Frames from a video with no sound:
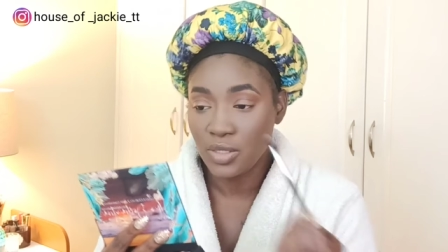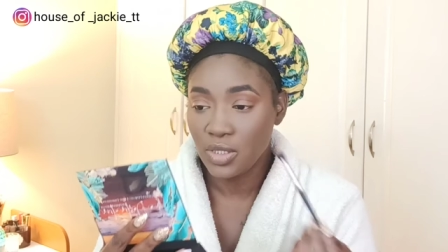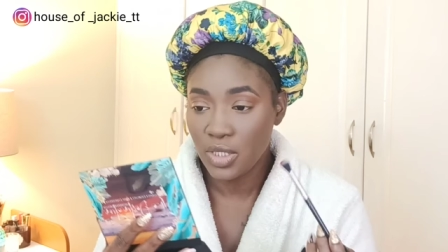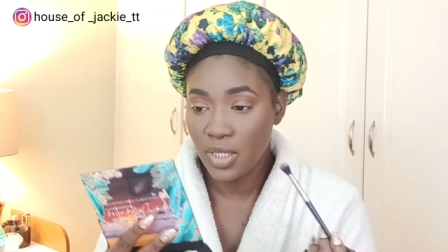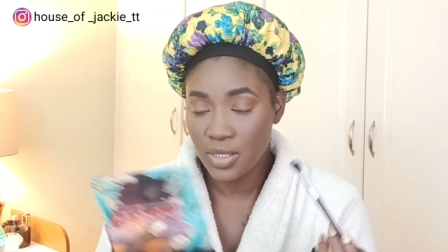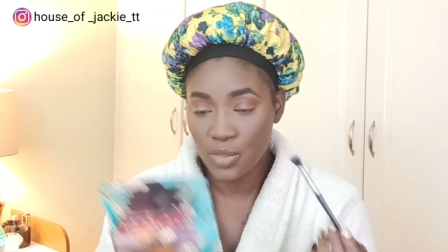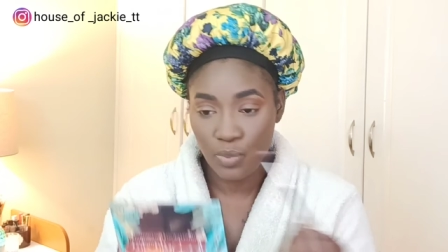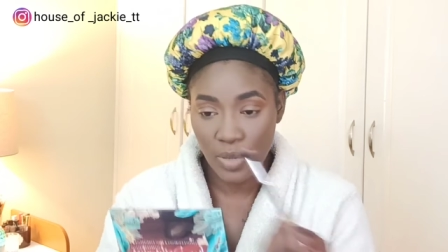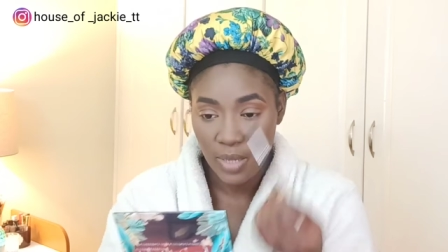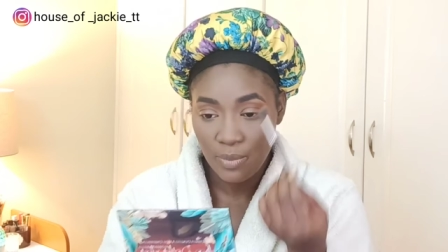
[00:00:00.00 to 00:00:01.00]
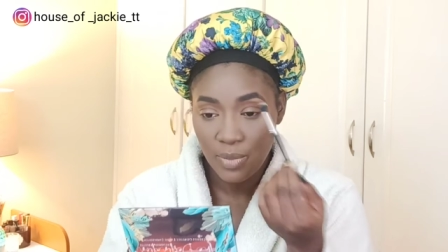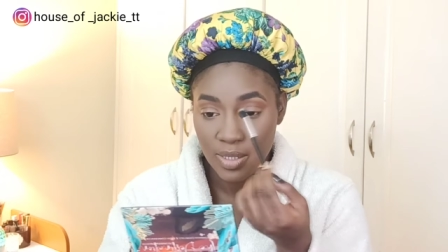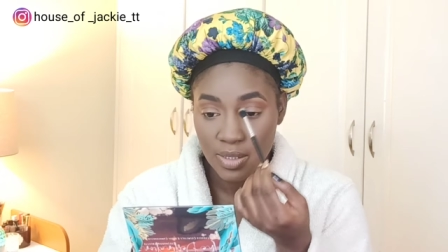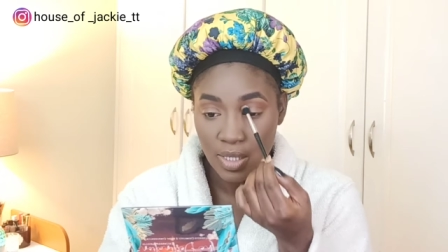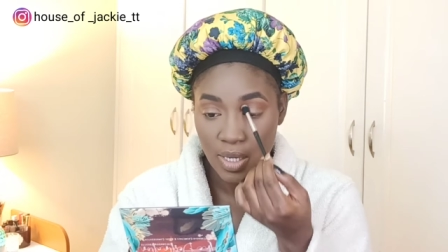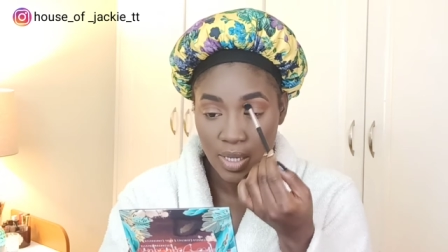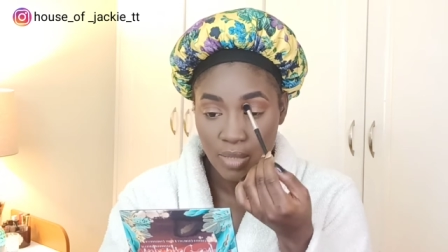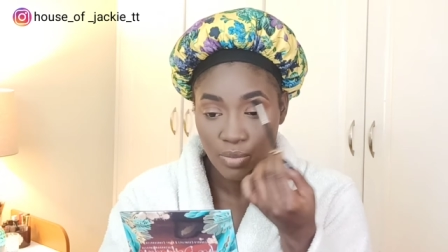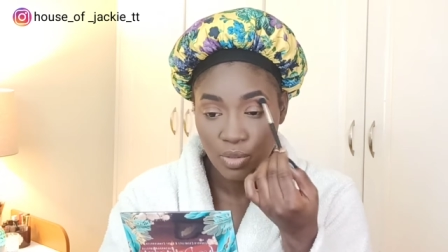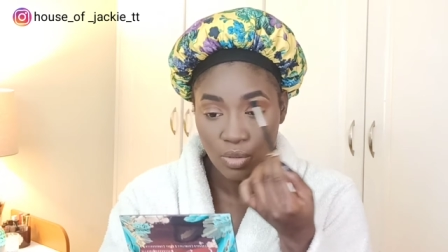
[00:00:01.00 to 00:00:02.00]
Shit is pigmented
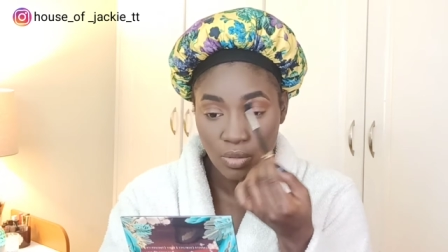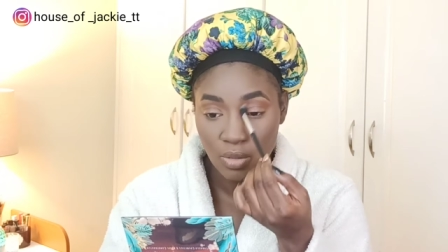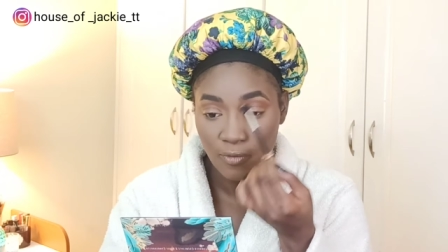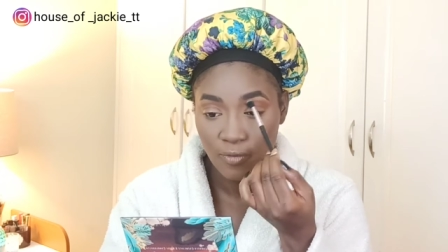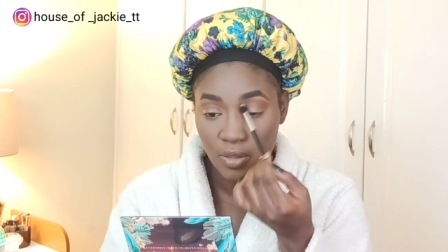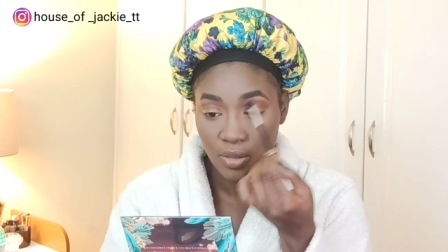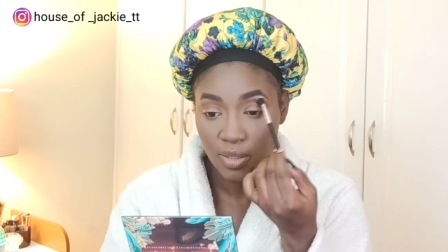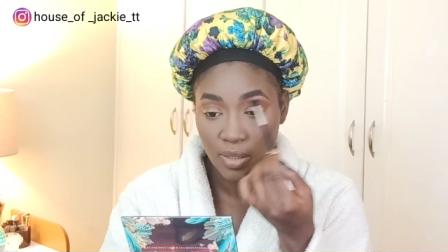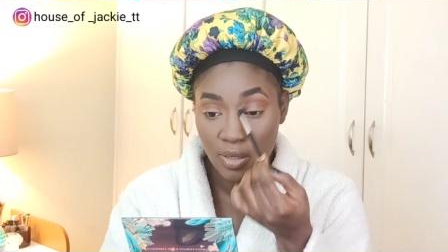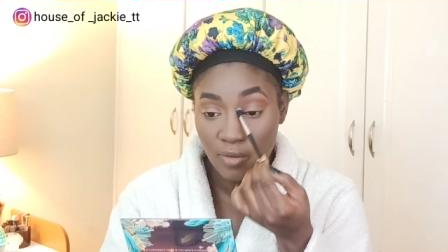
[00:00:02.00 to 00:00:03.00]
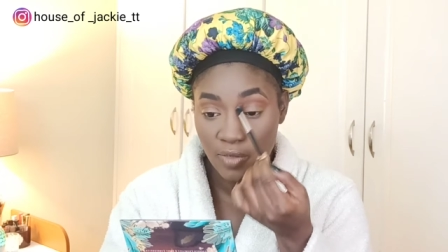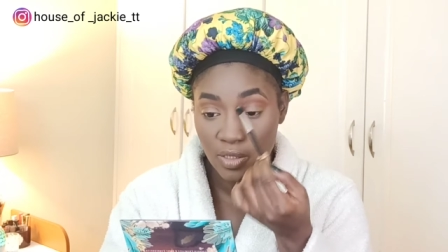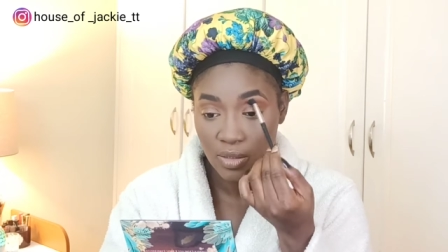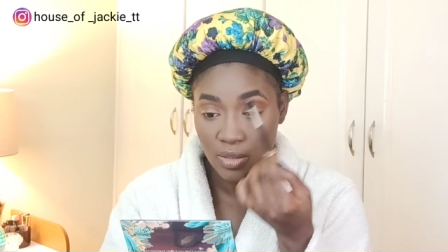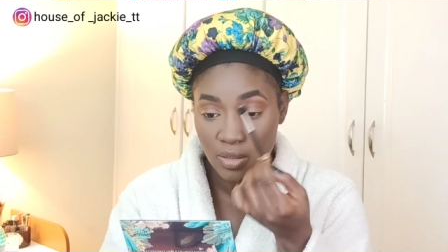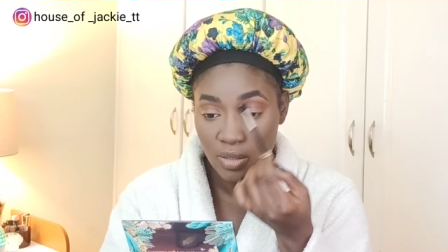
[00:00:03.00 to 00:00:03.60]
and beautiful, love it